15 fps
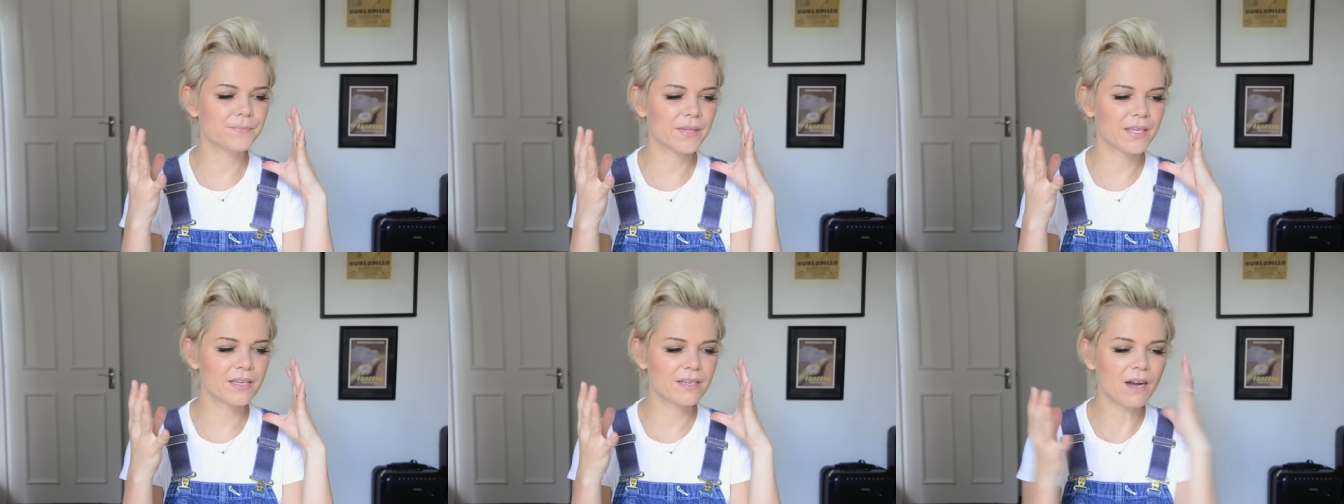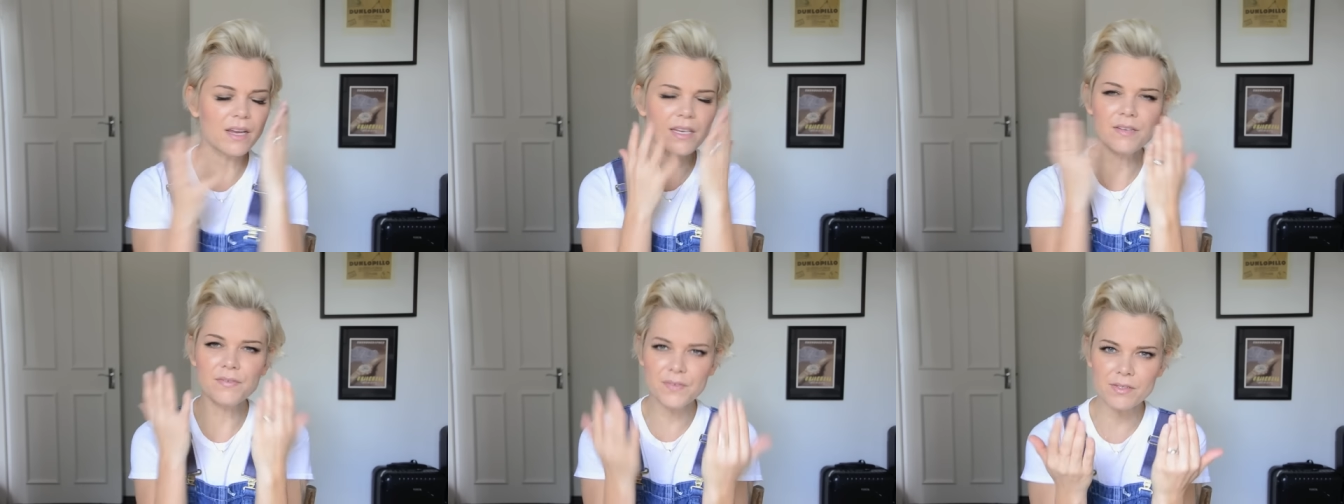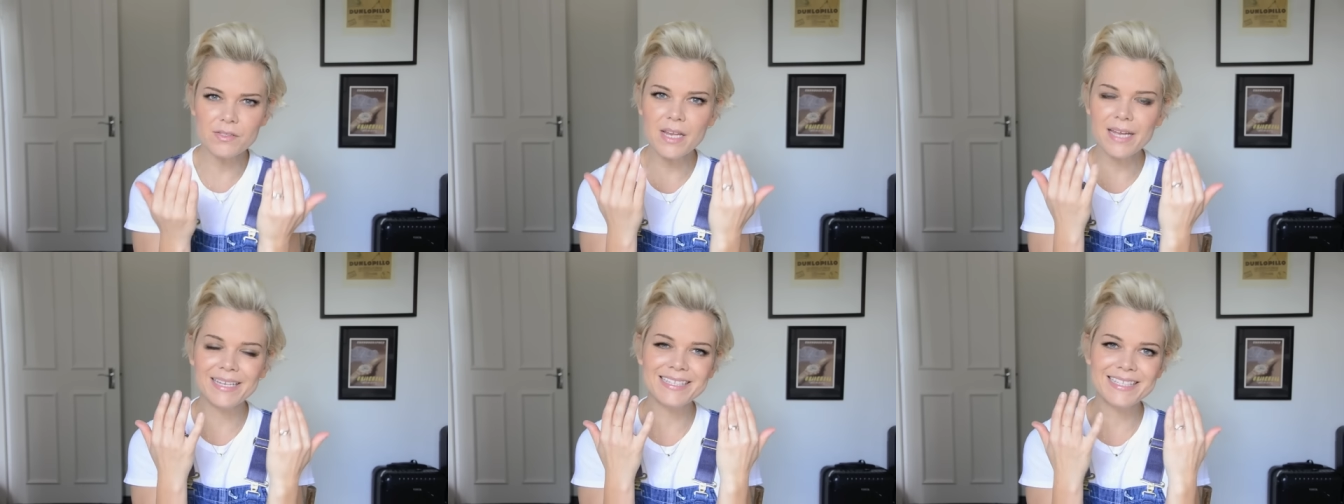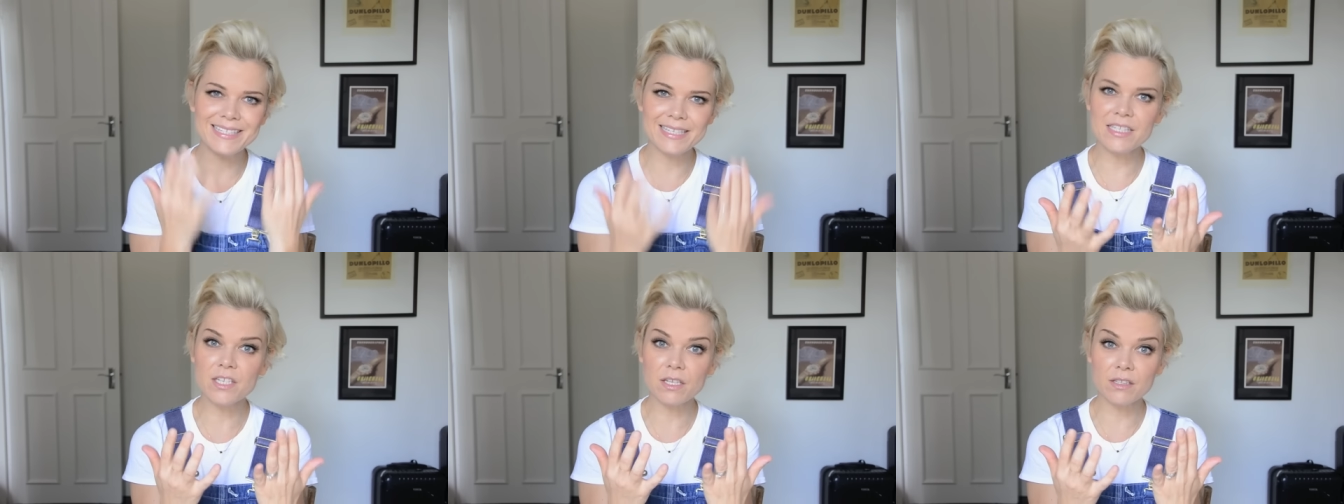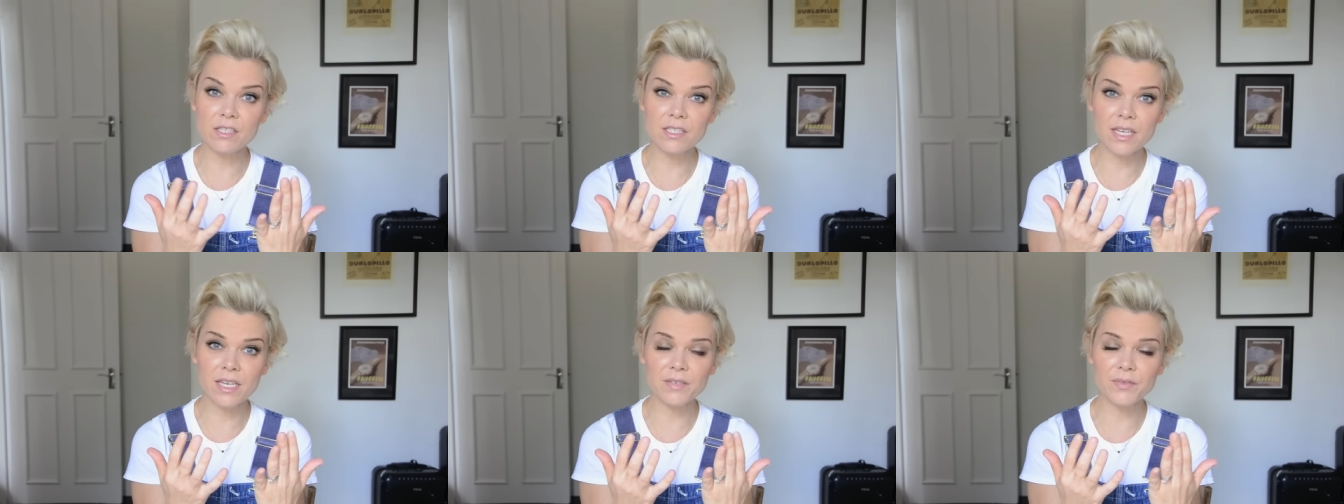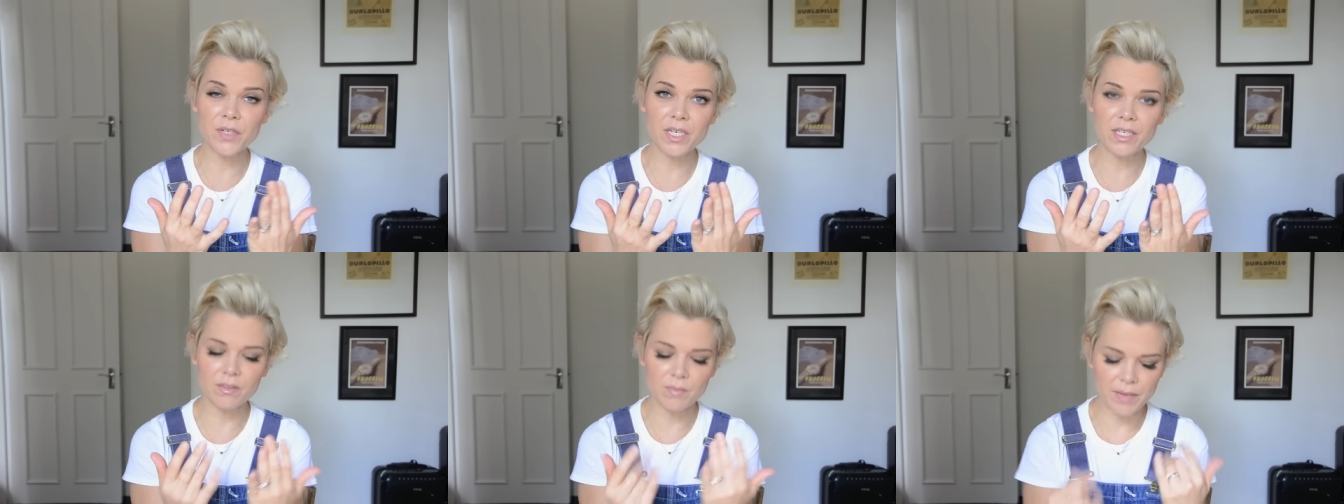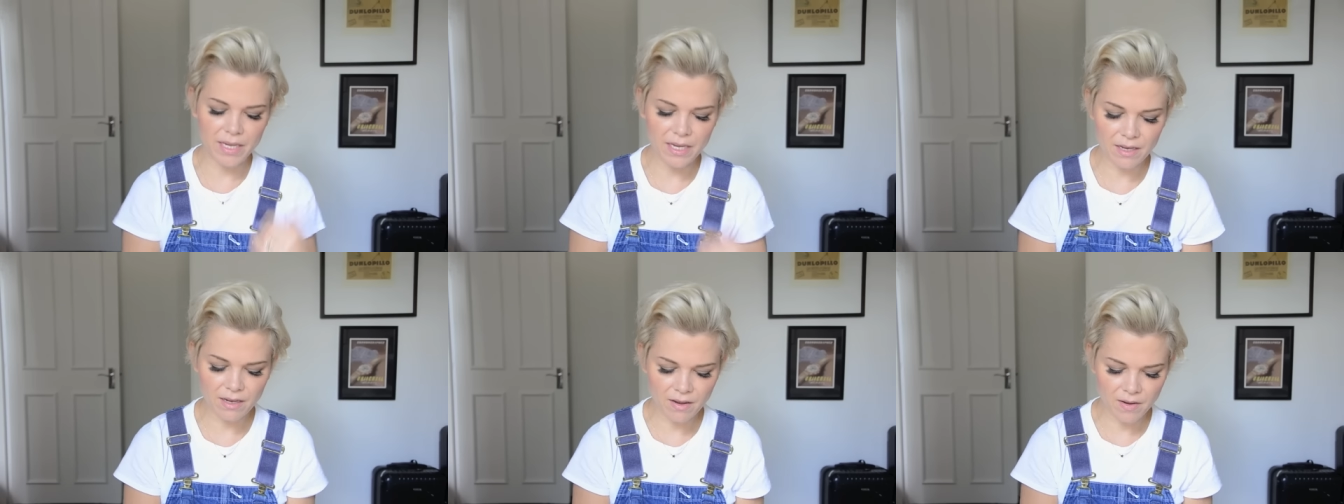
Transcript: it kind of feels like it sits on the skin for a little bit.